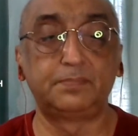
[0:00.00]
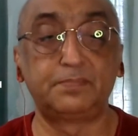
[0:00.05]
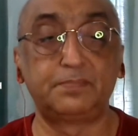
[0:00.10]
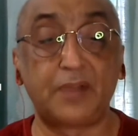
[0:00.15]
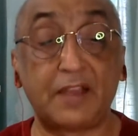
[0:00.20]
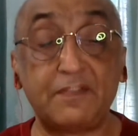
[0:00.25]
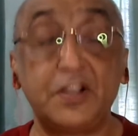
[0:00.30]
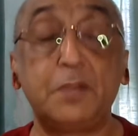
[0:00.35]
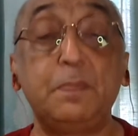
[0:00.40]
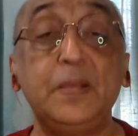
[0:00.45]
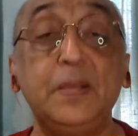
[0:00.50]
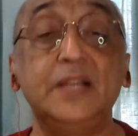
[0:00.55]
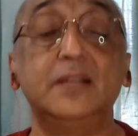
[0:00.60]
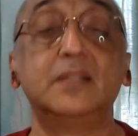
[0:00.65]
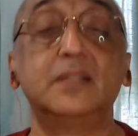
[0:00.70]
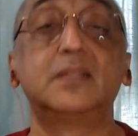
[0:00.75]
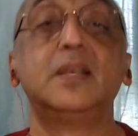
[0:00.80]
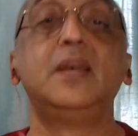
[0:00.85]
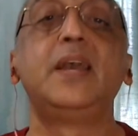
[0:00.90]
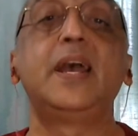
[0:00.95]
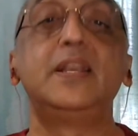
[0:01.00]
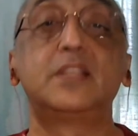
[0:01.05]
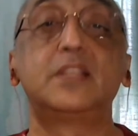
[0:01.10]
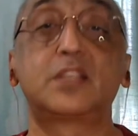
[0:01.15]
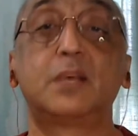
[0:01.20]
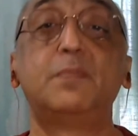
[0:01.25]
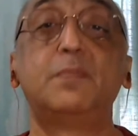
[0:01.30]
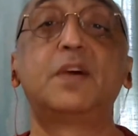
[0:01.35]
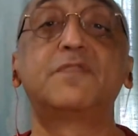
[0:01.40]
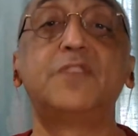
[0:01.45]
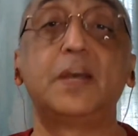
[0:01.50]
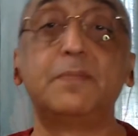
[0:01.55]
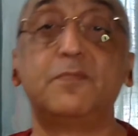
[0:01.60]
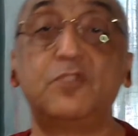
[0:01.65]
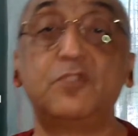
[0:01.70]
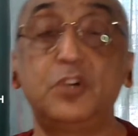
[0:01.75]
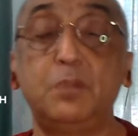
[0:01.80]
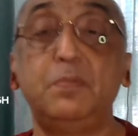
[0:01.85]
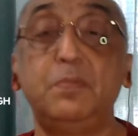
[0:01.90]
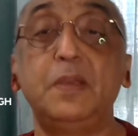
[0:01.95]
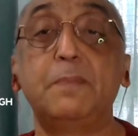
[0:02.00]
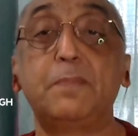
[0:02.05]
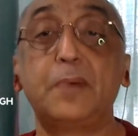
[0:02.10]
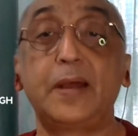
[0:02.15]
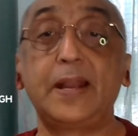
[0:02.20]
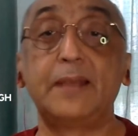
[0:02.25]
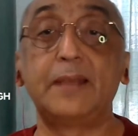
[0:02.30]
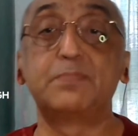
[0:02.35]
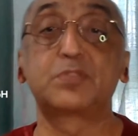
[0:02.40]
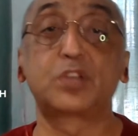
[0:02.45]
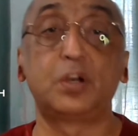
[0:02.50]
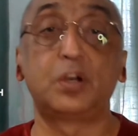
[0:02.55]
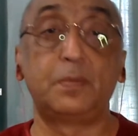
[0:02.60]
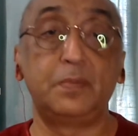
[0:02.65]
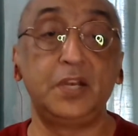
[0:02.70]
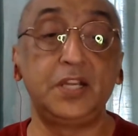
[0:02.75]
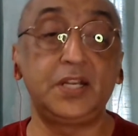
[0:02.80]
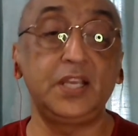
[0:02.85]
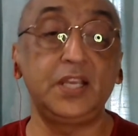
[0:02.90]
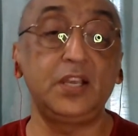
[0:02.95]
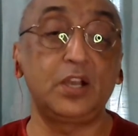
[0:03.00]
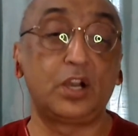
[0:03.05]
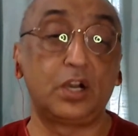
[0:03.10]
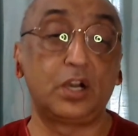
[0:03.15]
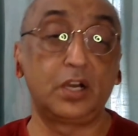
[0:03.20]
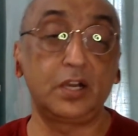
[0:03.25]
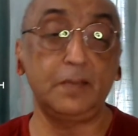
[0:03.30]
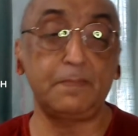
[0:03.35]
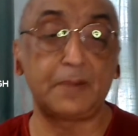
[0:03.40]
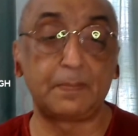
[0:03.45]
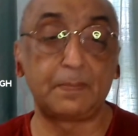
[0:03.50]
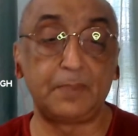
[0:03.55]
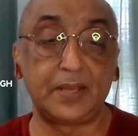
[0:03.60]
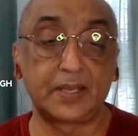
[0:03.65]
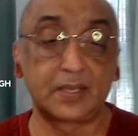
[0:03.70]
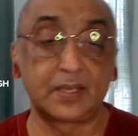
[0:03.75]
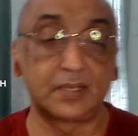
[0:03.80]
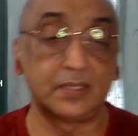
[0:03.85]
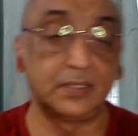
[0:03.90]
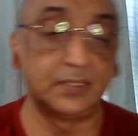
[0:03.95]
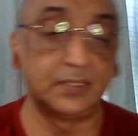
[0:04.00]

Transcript: private players. And some of them would be perhaps community or a public